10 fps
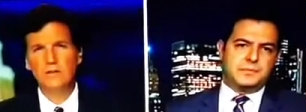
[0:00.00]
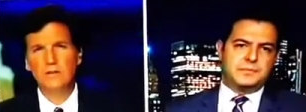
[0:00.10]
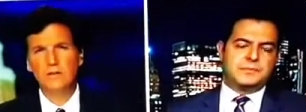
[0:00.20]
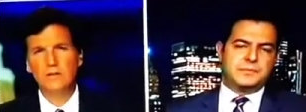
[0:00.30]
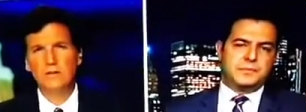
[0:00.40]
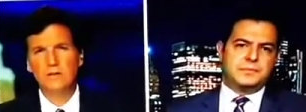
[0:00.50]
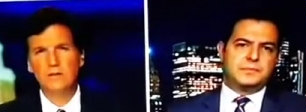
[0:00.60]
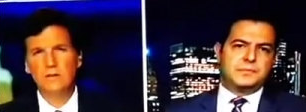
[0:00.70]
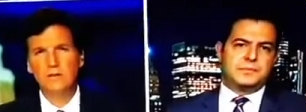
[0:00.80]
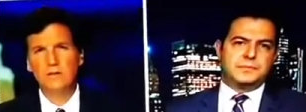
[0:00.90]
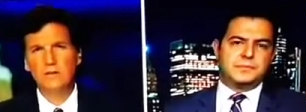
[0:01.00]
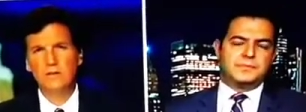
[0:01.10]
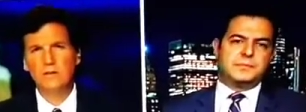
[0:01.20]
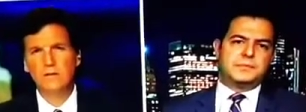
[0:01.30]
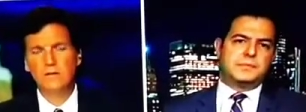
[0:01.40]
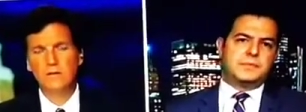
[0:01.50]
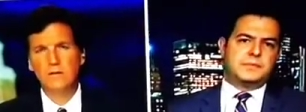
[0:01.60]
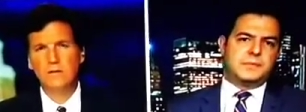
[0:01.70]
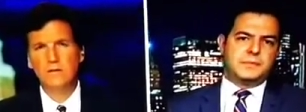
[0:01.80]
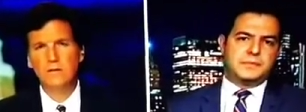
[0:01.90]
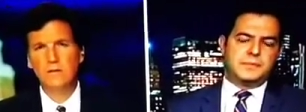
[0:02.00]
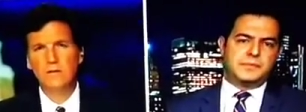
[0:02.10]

No one is speaking in this clip.